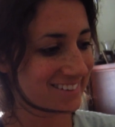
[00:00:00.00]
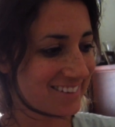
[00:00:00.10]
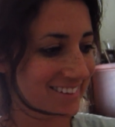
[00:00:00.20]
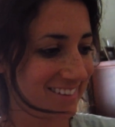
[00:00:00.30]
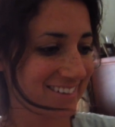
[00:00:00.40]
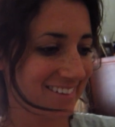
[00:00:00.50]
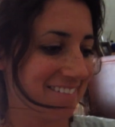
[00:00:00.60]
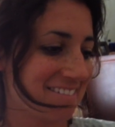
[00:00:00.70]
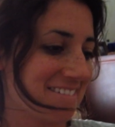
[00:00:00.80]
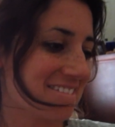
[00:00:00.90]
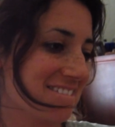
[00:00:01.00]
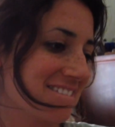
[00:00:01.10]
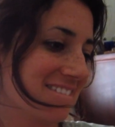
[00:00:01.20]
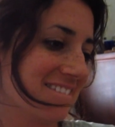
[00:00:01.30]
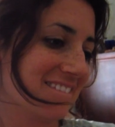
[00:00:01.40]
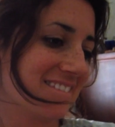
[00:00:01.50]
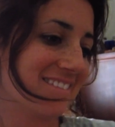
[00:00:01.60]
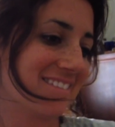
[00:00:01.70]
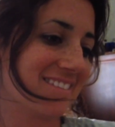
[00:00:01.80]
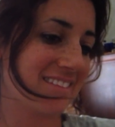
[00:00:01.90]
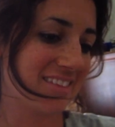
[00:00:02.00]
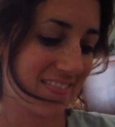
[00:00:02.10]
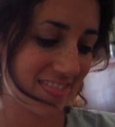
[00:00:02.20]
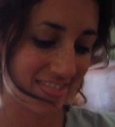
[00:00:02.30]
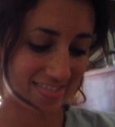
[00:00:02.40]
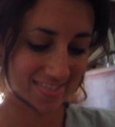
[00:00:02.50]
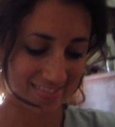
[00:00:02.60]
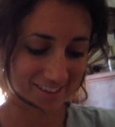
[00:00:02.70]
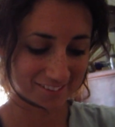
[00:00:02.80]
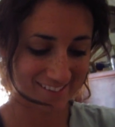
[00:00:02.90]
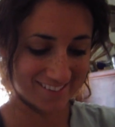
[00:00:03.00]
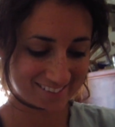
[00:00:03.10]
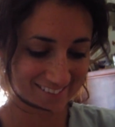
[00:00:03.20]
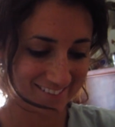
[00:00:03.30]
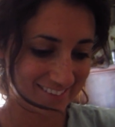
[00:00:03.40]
Nothing is said.